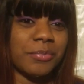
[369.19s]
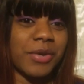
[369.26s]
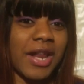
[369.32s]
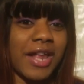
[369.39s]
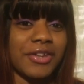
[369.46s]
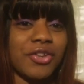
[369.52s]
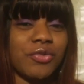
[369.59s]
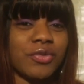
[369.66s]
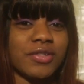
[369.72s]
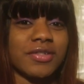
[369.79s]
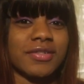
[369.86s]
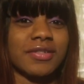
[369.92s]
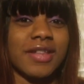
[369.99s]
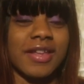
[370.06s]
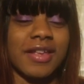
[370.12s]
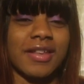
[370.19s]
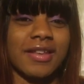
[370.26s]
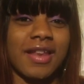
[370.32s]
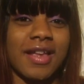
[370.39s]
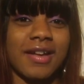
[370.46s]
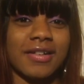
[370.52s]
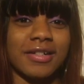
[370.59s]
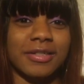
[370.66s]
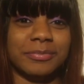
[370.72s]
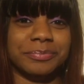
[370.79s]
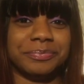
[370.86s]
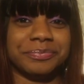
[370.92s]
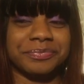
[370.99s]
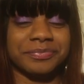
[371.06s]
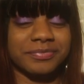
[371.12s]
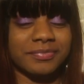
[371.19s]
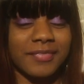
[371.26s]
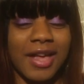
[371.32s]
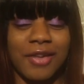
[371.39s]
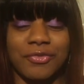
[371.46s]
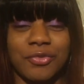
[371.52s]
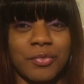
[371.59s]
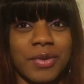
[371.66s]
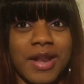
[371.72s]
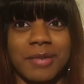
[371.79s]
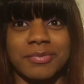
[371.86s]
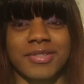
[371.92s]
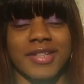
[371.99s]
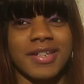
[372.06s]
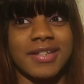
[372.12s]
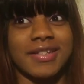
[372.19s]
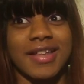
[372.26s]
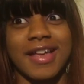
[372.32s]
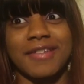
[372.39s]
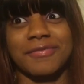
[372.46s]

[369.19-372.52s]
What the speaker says: But I noticed that, I don't know what I was thinking.